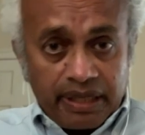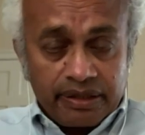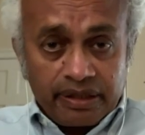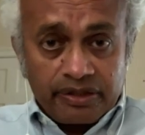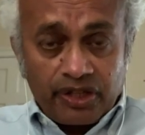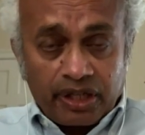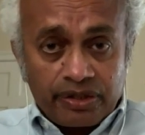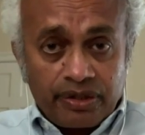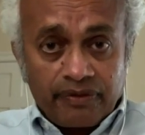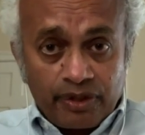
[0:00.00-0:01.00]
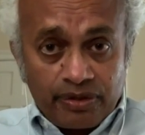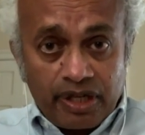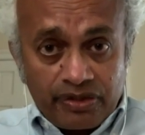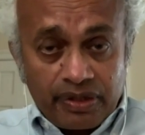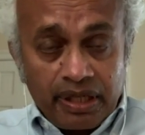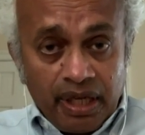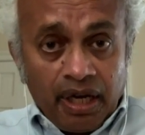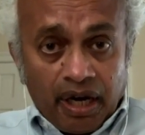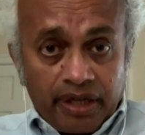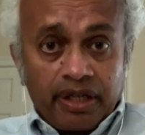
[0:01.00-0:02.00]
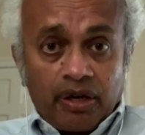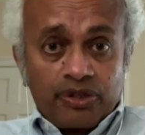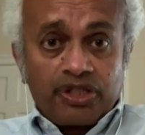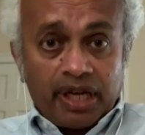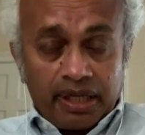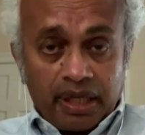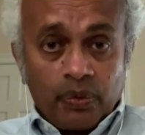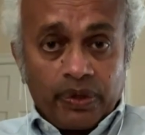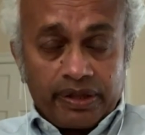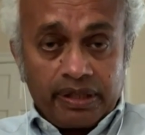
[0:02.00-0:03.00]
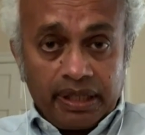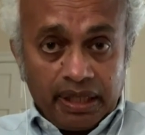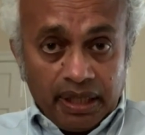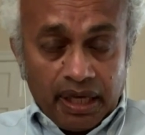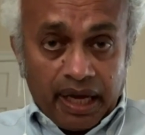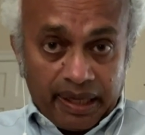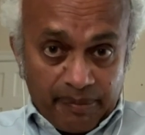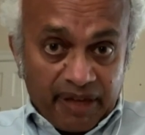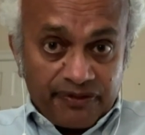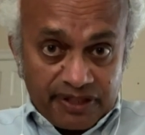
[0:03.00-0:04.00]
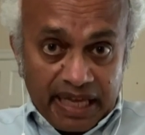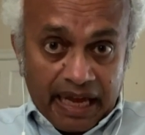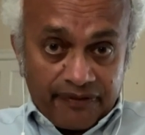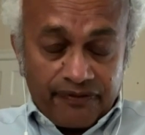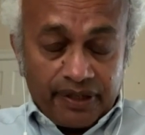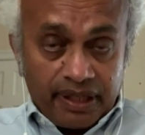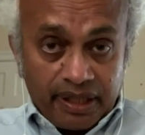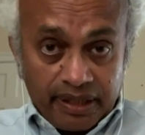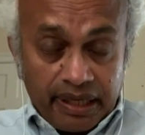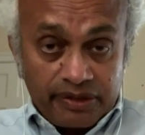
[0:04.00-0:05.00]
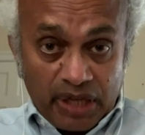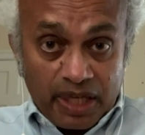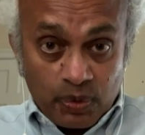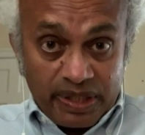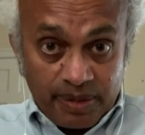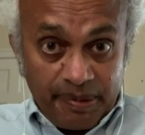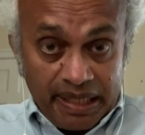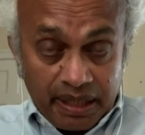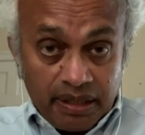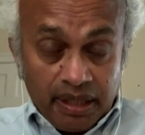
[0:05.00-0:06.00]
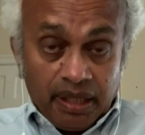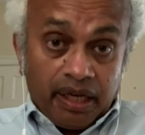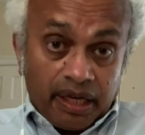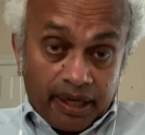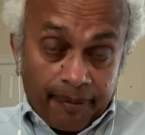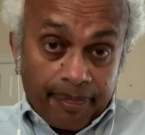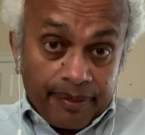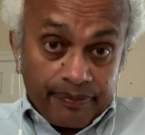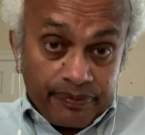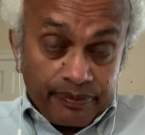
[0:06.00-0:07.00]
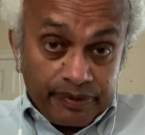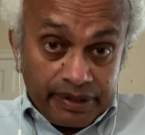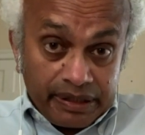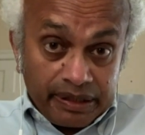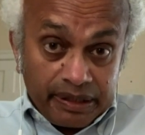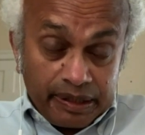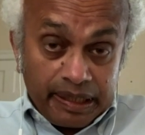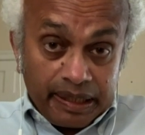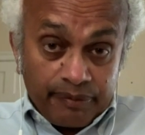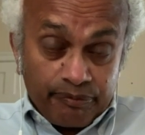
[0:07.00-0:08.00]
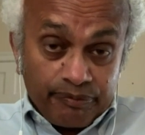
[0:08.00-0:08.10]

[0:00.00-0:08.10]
and the secretary of the treasury are negotiating with the IMF staff uh, as, as we speak. Um, the,